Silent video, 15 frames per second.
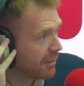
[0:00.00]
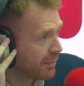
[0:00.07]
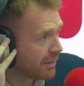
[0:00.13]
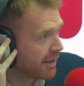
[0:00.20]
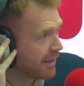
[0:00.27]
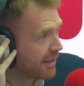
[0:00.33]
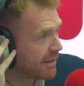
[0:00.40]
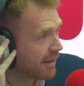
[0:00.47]
we
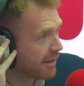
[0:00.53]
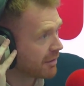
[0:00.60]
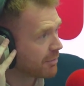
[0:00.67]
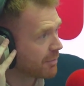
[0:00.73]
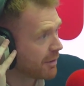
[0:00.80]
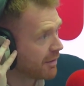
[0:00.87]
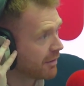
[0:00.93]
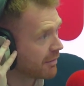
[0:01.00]
take that
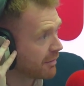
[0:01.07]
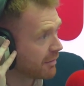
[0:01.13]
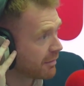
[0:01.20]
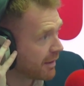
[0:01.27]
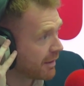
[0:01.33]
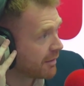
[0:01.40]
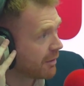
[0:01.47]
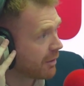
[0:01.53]
experience and
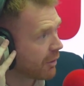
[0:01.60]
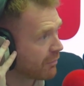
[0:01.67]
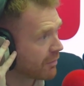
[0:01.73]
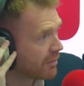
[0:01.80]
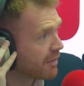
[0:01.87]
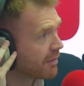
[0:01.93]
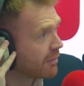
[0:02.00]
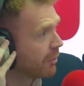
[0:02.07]
send it
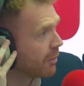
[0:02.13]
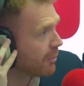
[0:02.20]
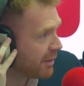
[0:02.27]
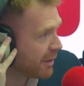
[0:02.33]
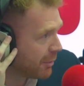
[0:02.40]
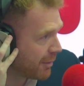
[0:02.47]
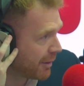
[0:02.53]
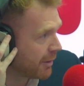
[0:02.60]
overseas, like we
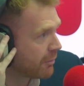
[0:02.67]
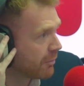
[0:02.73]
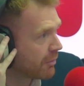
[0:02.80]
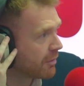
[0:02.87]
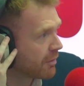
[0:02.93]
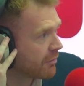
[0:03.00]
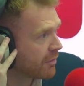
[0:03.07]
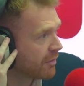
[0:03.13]
do with our
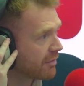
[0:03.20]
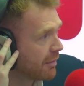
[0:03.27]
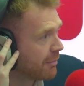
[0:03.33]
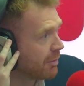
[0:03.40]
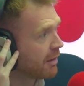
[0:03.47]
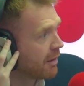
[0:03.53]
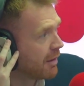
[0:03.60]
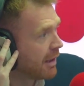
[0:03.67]
nurses, for
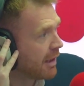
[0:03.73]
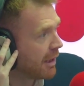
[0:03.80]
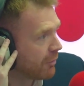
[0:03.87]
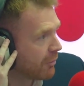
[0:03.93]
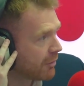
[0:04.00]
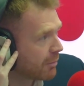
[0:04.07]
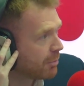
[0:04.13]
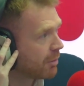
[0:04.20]
example, and
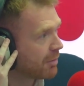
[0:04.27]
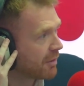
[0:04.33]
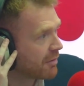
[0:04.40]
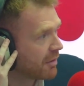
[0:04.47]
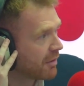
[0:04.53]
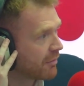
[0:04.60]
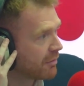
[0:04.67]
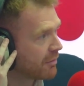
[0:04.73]
other public
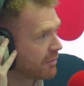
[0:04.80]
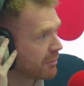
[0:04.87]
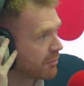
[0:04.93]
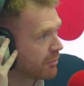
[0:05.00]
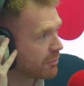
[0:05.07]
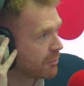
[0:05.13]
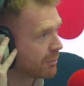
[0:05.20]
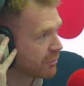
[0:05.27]
service in this
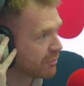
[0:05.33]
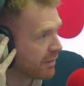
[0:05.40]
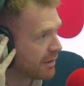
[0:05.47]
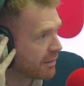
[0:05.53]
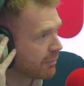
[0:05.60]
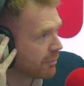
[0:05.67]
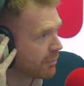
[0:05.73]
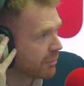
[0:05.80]
country. We
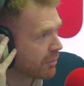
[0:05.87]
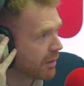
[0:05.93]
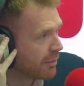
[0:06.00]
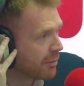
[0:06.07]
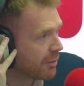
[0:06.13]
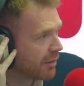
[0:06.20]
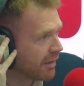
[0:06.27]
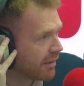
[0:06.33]
train them to an
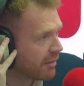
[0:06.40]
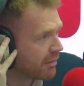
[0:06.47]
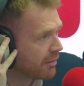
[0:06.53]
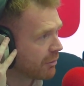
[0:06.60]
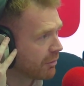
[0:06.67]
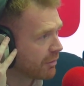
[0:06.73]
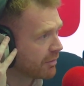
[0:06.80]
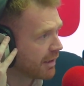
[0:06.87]
incredibly
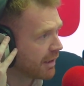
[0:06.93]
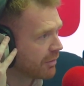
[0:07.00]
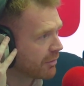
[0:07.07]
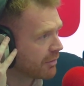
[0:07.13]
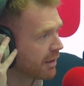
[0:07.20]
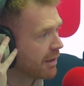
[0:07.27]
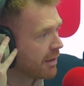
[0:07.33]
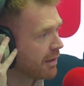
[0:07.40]
high
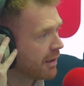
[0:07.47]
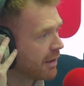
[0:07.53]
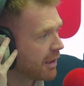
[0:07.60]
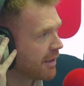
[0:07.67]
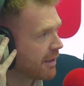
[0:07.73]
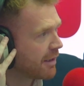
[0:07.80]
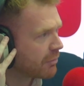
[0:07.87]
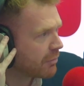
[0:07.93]
standard, and
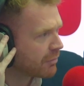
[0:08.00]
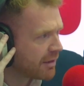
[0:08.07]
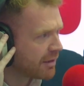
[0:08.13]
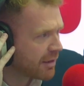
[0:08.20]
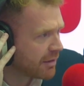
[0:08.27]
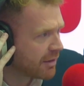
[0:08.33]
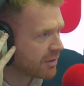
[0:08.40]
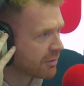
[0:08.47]
then create
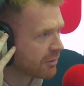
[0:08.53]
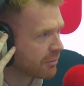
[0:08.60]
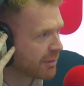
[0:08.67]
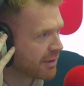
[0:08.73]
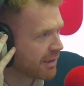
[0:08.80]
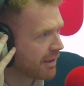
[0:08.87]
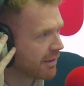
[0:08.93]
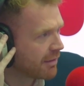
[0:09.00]
the conditions
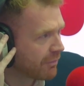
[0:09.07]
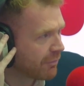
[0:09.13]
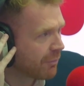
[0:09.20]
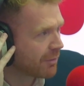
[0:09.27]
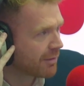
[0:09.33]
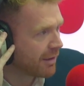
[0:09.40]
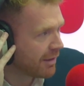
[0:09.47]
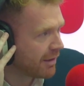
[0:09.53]
where they can't
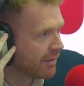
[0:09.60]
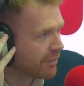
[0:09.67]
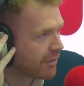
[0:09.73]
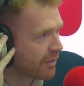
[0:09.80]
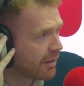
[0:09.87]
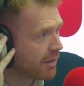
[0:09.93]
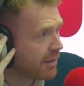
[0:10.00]
afford to live here.